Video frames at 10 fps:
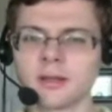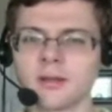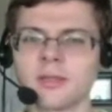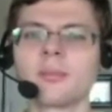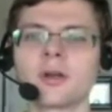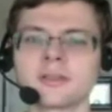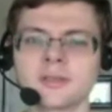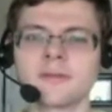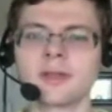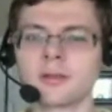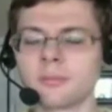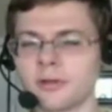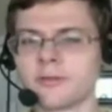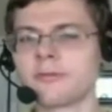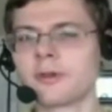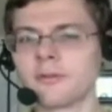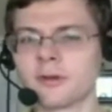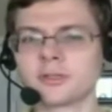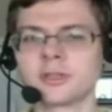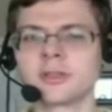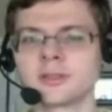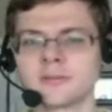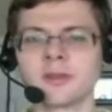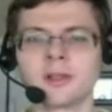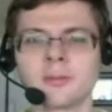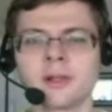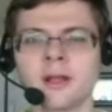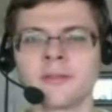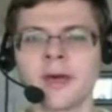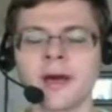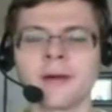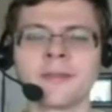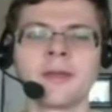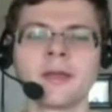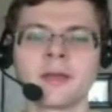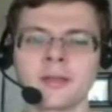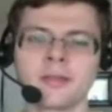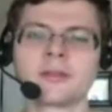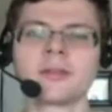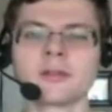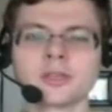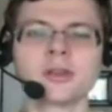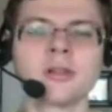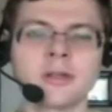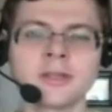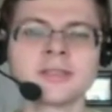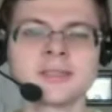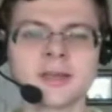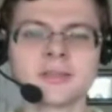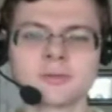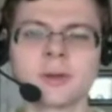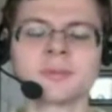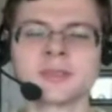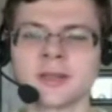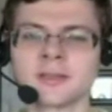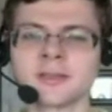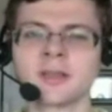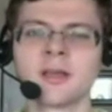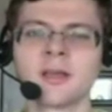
And the book is available, the free version is available on the Intentional Insights websites,